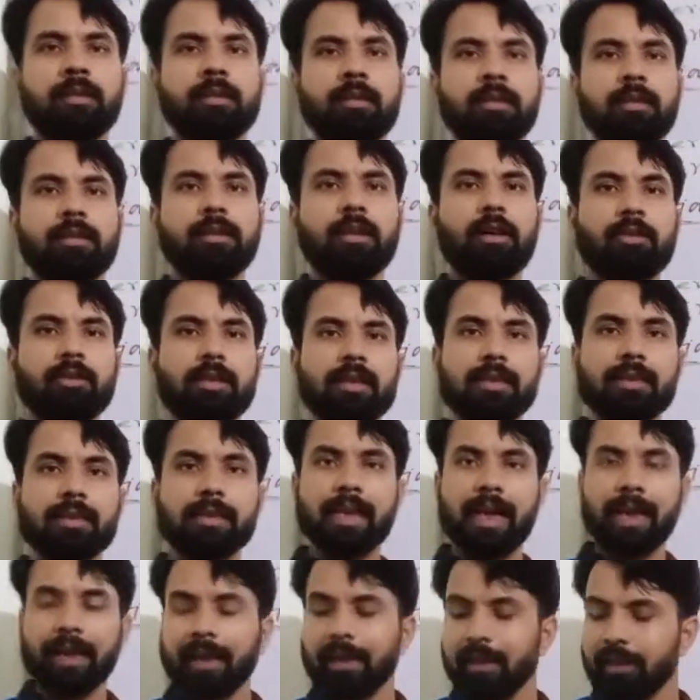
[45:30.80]
Now the
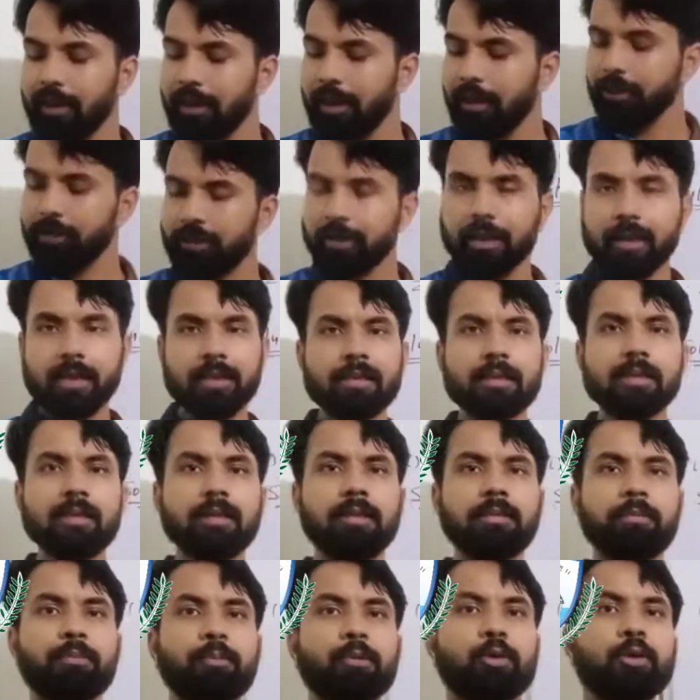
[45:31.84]
second relation is
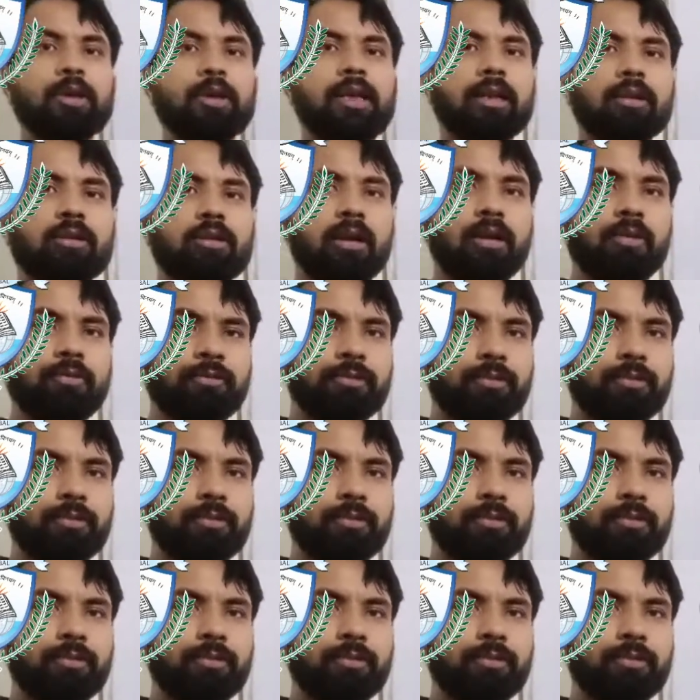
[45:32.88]
product of